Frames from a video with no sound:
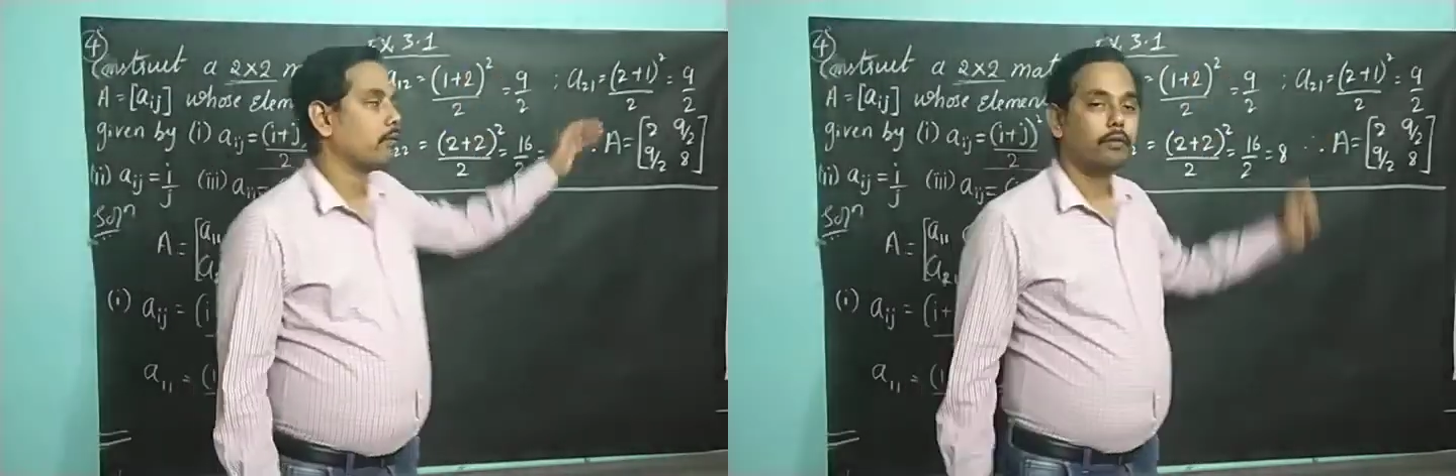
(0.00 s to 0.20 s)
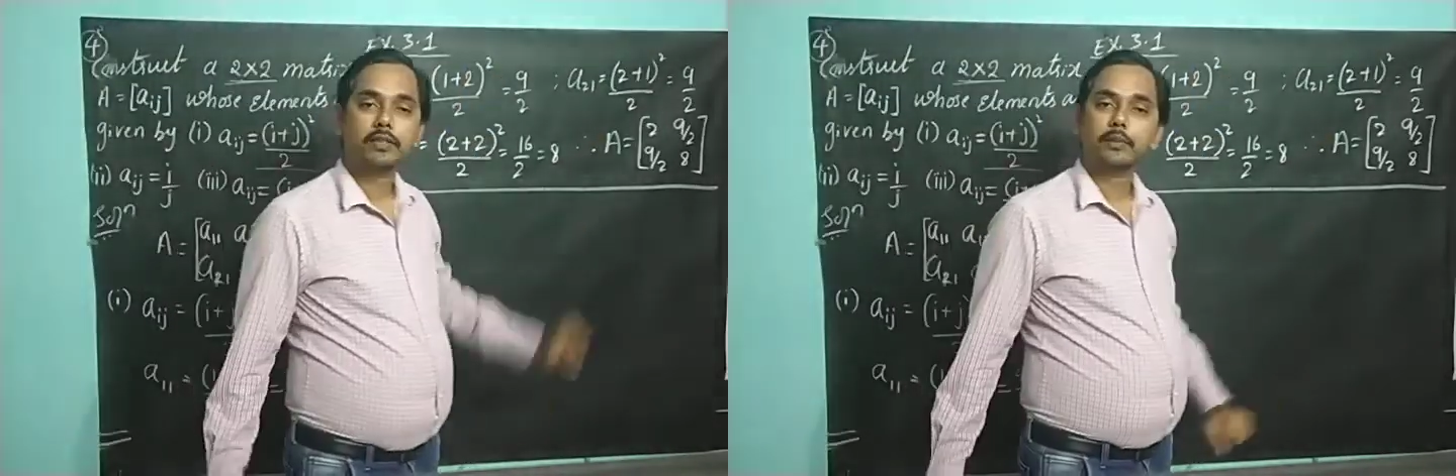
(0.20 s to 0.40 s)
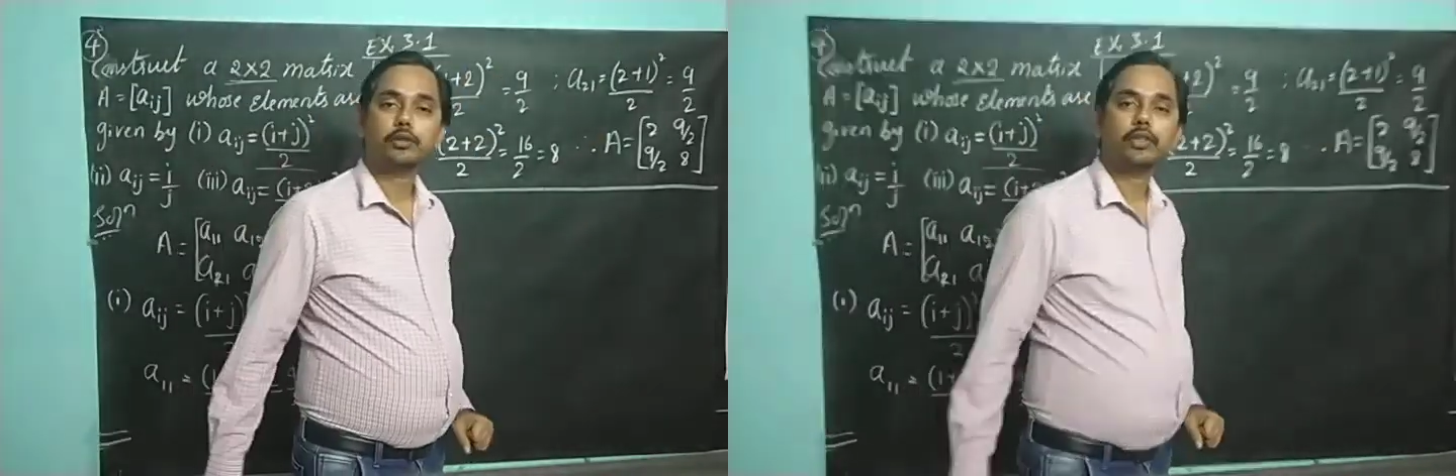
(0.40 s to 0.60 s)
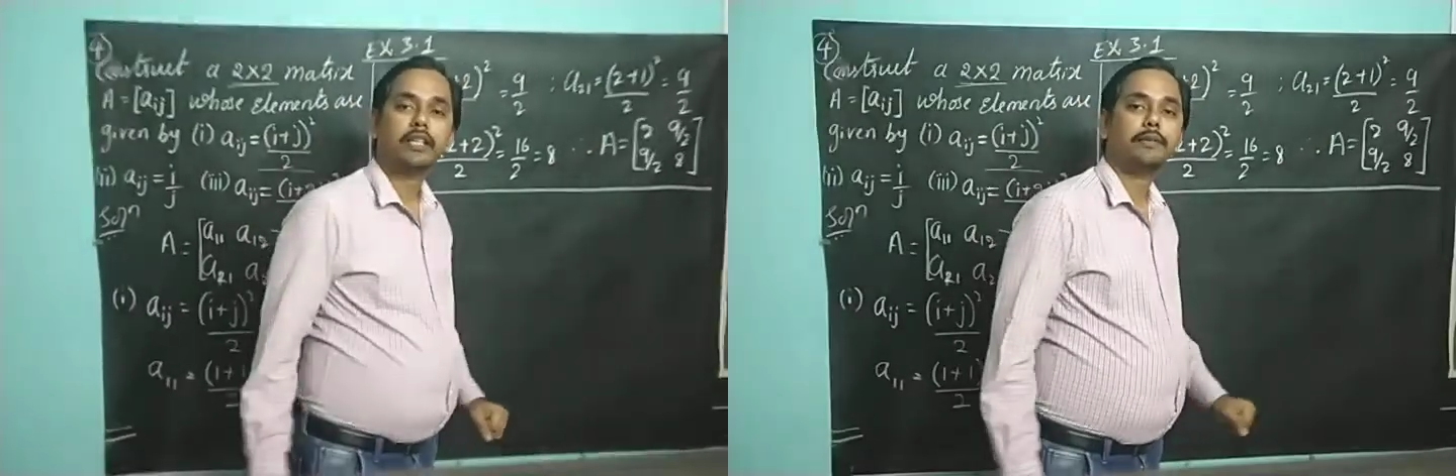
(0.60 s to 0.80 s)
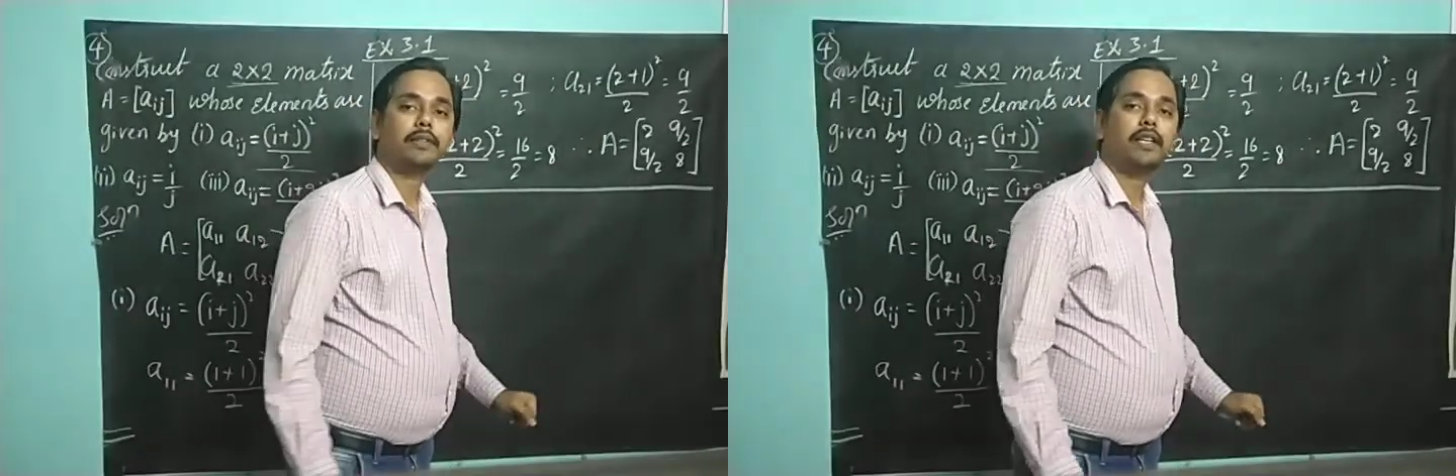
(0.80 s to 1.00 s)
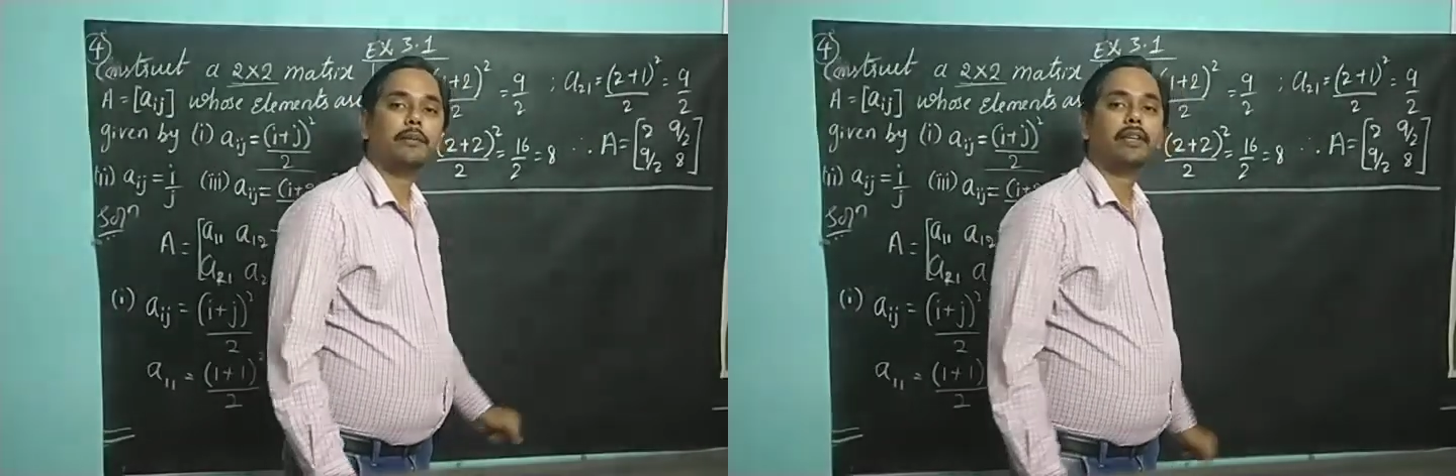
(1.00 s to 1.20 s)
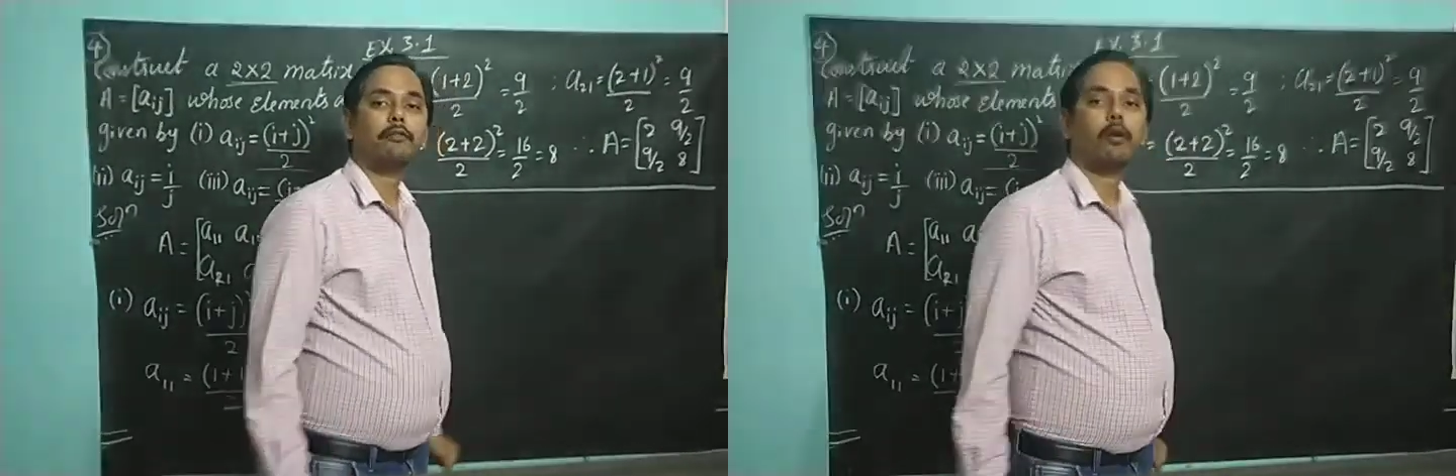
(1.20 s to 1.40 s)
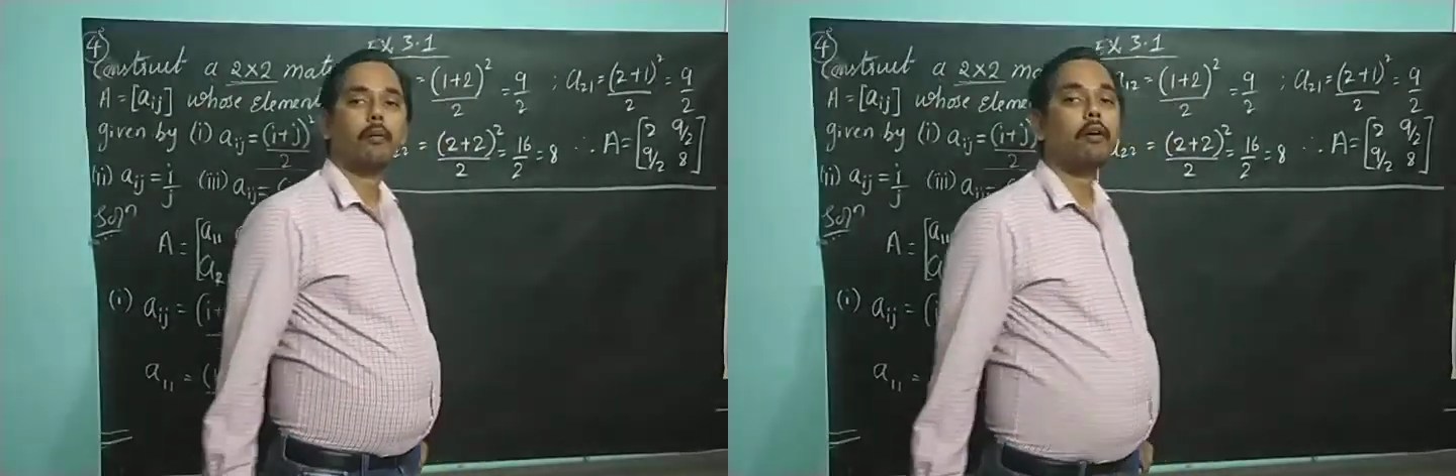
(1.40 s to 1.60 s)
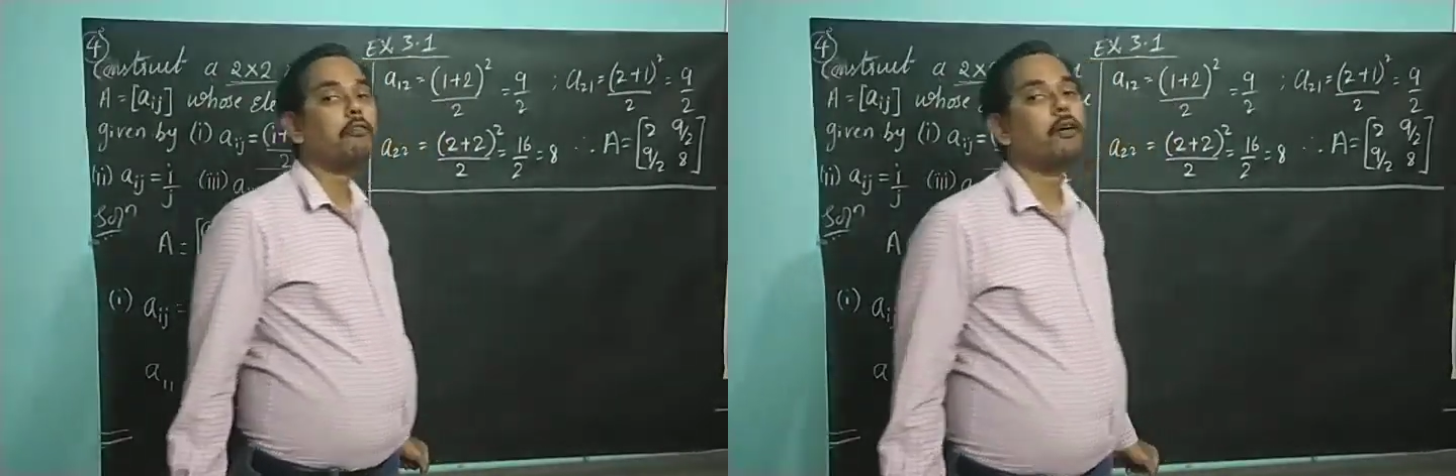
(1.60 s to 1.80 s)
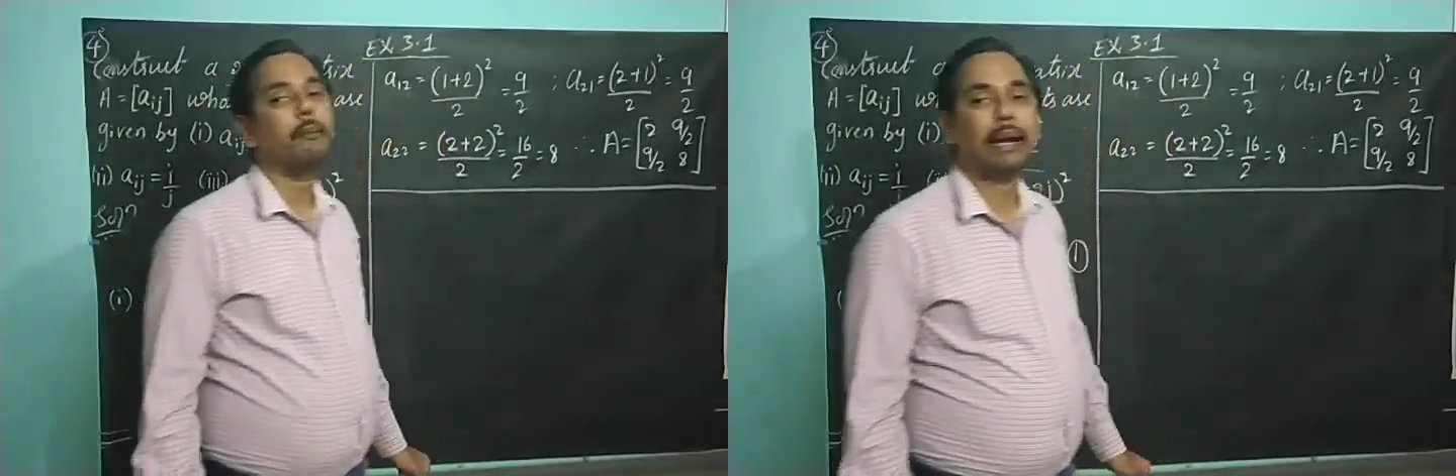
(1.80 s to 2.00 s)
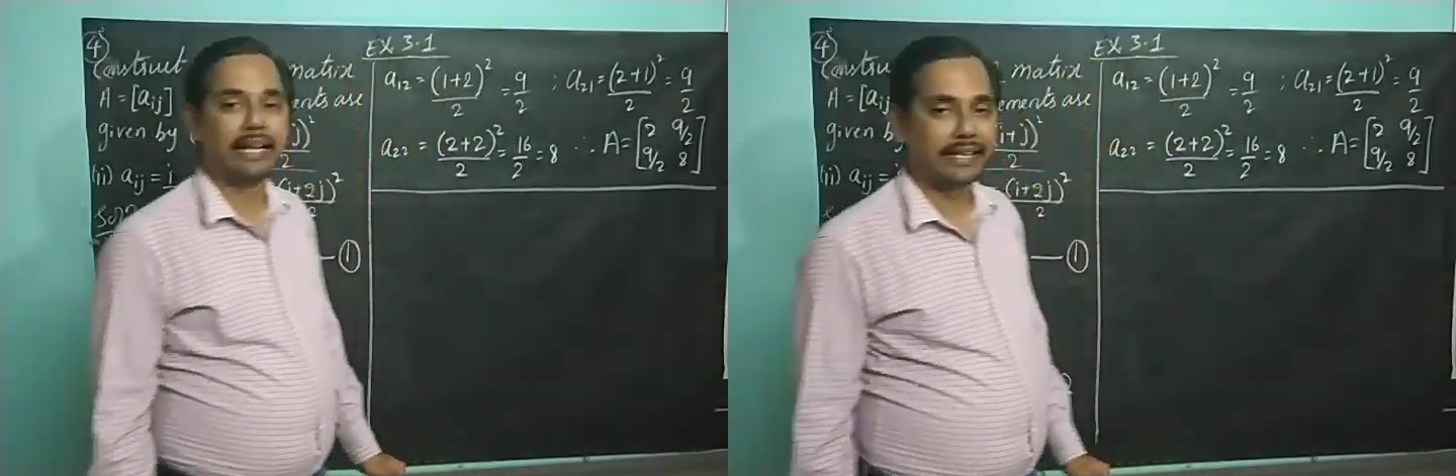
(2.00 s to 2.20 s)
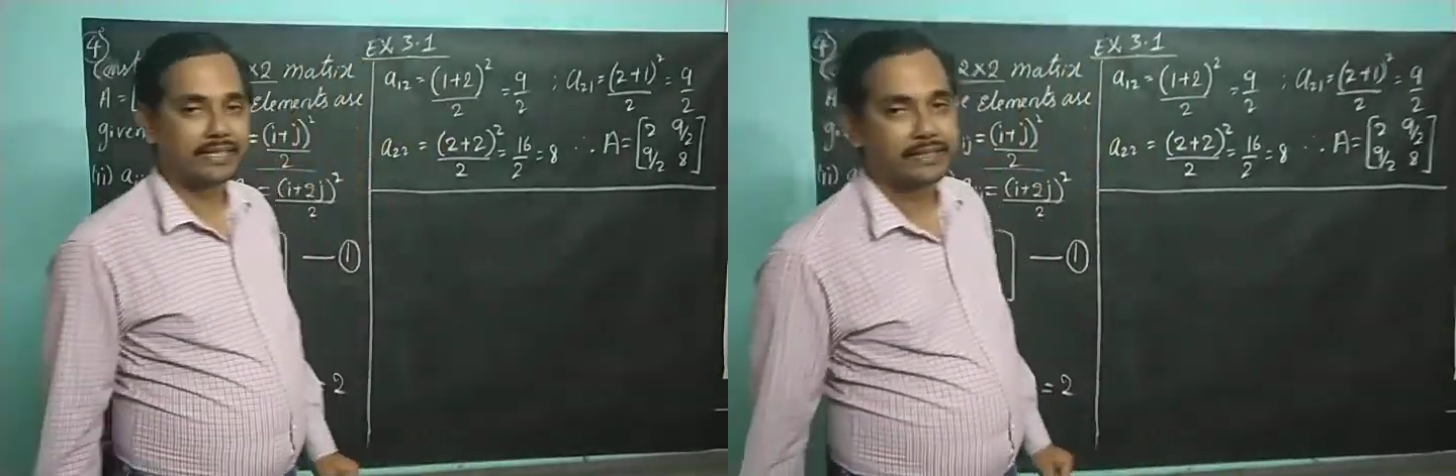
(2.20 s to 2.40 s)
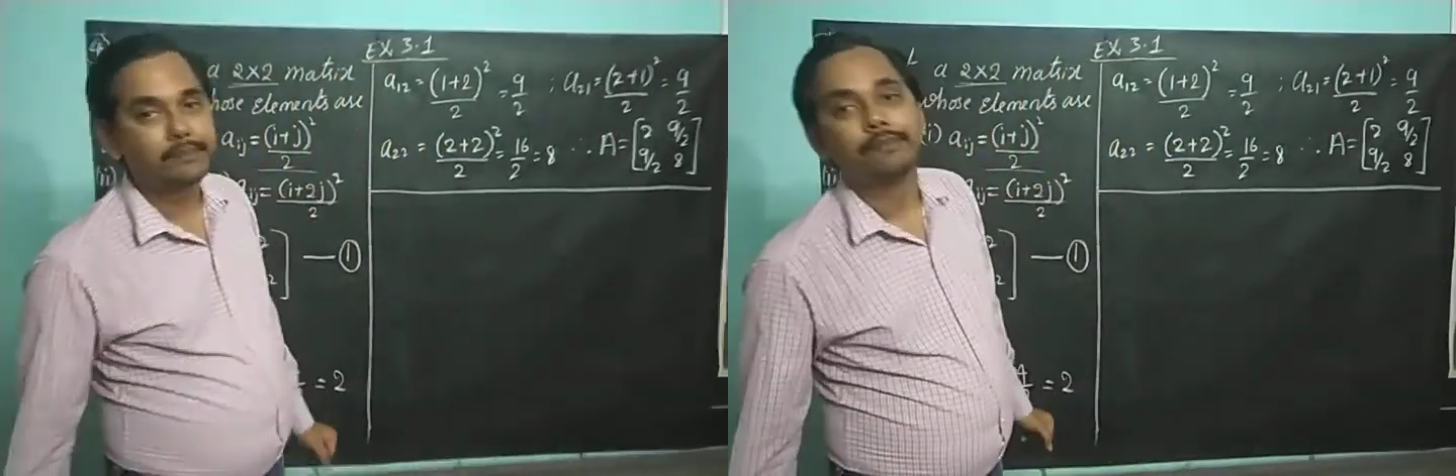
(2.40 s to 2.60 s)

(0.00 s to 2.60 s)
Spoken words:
substitute them in the form of matrix.